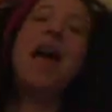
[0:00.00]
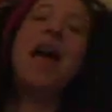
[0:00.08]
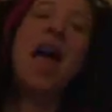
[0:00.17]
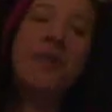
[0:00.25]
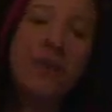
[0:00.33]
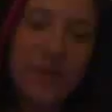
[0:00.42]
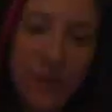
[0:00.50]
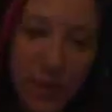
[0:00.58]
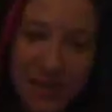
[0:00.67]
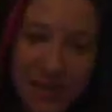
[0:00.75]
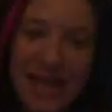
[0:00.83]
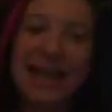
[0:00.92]
every
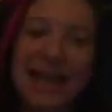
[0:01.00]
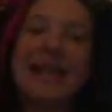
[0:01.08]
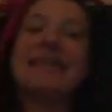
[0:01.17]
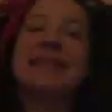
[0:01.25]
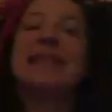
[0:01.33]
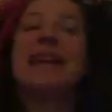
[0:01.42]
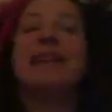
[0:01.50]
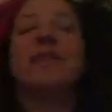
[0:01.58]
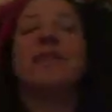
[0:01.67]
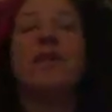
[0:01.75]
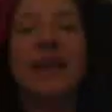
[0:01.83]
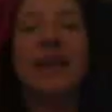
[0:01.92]
4 seconds. And
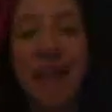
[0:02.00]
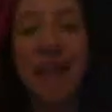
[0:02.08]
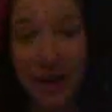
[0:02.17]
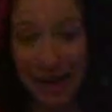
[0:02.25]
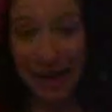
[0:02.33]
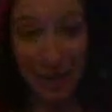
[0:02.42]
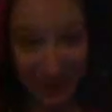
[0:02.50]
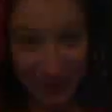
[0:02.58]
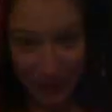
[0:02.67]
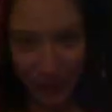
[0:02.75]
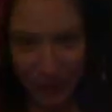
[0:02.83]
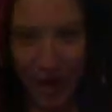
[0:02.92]
so the entire time this is
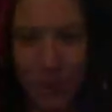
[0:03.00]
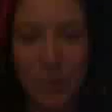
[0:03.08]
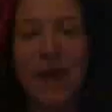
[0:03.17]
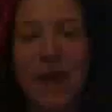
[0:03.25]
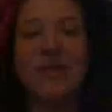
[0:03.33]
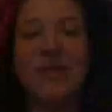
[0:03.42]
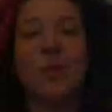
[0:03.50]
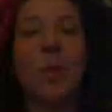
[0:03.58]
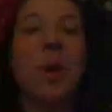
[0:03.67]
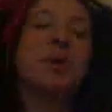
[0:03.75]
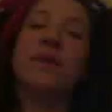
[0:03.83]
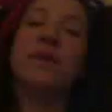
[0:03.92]
going on, we have this
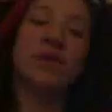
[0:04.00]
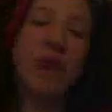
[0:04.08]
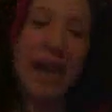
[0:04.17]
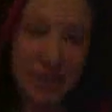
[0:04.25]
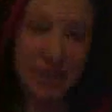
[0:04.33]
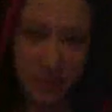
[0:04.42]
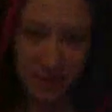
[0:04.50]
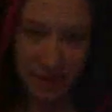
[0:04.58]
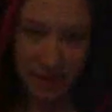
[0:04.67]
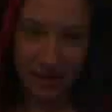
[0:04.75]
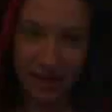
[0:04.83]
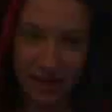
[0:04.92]
wonderful trance
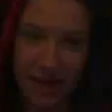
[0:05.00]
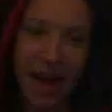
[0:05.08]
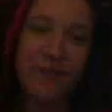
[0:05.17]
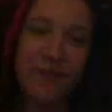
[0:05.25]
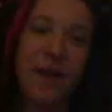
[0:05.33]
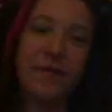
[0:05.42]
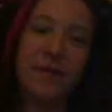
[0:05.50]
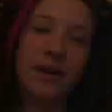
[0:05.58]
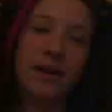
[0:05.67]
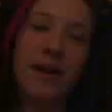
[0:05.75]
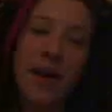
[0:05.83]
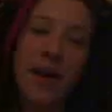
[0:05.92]
music that Kai
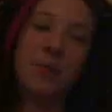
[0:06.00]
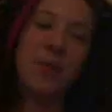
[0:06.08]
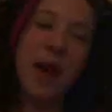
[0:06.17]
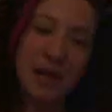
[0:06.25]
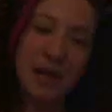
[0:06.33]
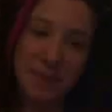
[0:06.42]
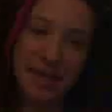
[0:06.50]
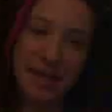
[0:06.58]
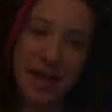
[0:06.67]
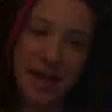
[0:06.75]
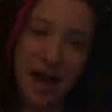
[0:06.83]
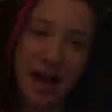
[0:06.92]
Pfeiffer of Harebrained
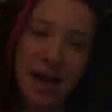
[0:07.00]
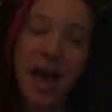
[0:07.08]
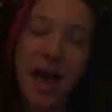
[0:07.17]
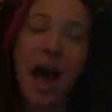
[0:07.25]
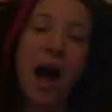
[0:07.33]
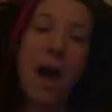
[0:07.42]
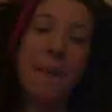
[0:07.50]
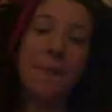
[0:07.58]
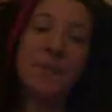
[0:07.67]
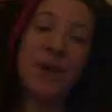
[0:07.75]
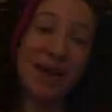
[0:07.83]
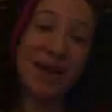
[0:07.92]
Media
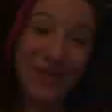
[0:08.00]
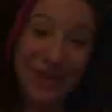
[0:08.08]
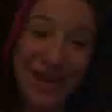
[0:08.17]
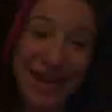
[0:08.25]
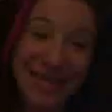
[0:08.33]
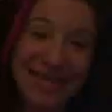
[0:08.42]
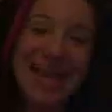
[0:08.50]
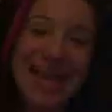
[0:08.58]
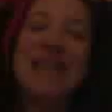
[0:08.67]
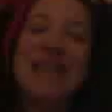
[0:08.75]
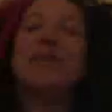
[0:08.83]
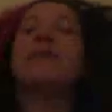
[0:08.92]
created for us.
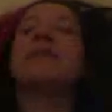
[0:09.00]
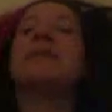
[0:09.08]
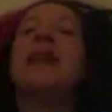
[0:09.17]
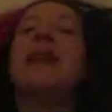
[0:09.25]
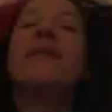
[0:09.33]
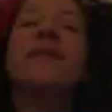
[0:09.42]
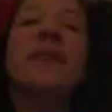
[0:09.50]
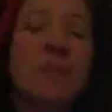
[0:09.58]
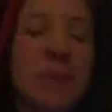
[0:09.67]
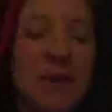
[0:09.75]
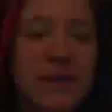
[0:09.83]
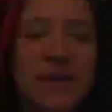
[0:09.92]
So we have this lovely
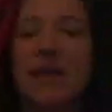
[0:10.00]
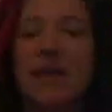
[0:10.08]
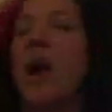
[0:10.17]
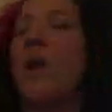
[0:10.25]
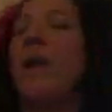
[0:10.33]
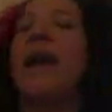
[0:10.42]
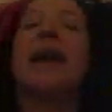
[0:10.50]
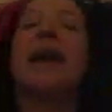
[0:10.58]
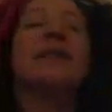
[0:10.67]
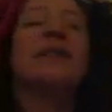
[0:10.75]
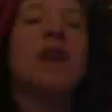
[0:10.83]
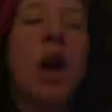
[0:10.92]
music going,
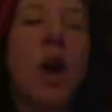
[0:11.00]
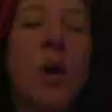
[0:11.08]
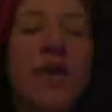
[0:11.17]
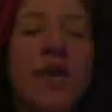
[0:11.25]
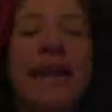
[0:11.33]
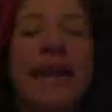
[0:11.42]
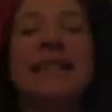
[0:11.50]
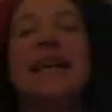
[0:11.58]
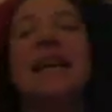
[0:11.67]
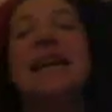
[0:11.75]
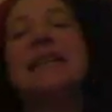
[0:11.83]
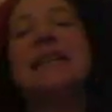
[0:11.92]
and so the
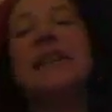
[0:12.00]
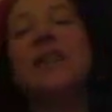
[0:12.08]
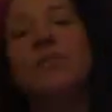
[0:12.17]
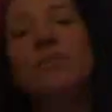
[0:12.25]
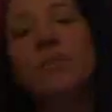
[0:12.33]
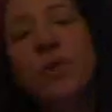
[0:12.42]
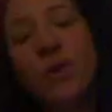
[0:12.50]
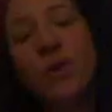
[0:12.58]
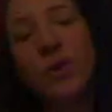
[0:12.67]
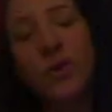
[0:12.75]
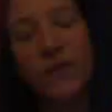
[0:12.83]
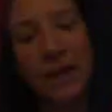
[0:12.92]
idea is that you
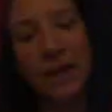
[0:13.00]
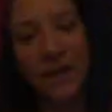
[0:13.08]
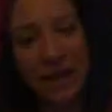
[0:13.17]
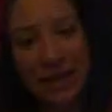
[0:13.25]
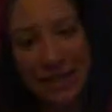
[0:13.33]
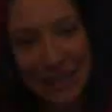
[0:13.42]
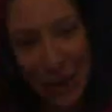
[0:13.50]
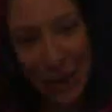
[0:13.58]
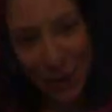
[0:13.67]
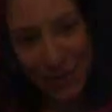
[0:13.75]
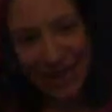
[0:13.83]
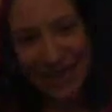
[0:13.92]
move in a very
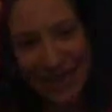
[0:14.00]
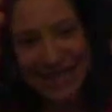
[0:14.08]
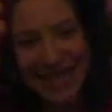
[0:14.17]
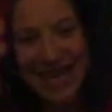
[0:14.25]
slow beat